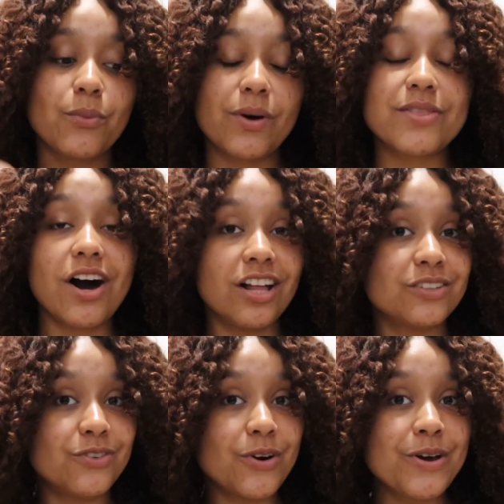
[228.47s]
with
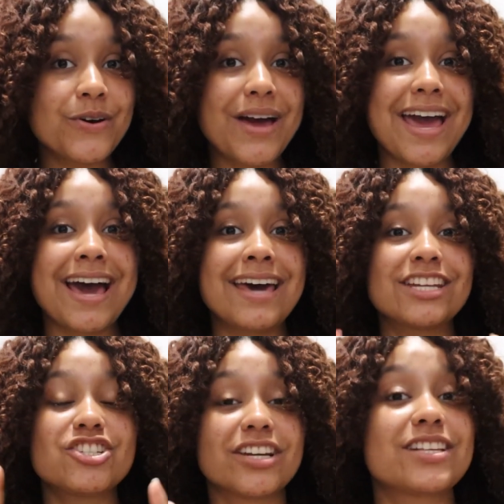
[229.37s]
olive oil
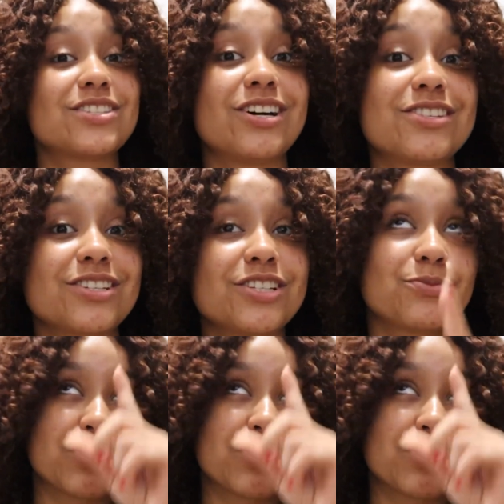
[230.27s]
and chicken sausage,